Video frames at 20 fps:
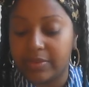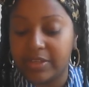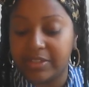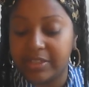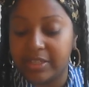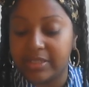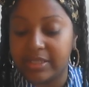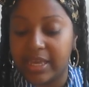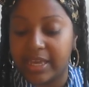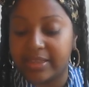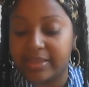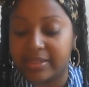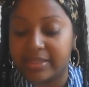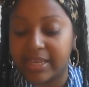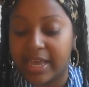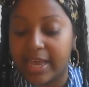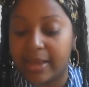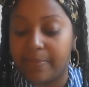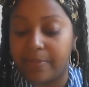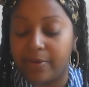this is like the
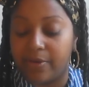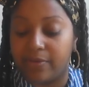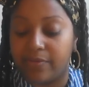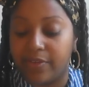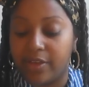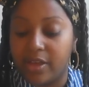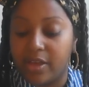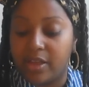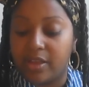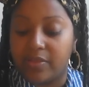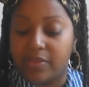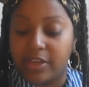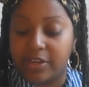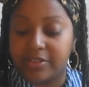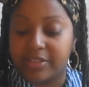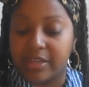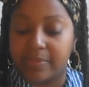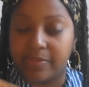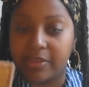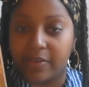type of
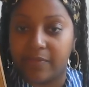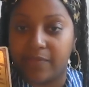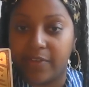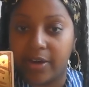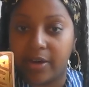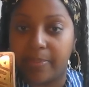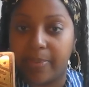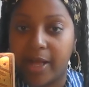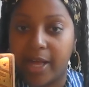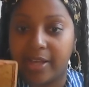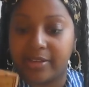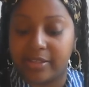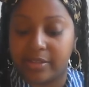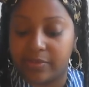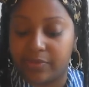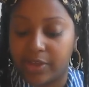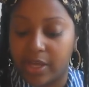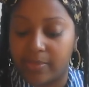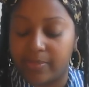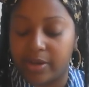there's something very
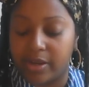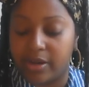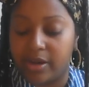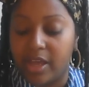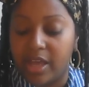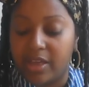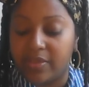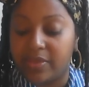positive coming in.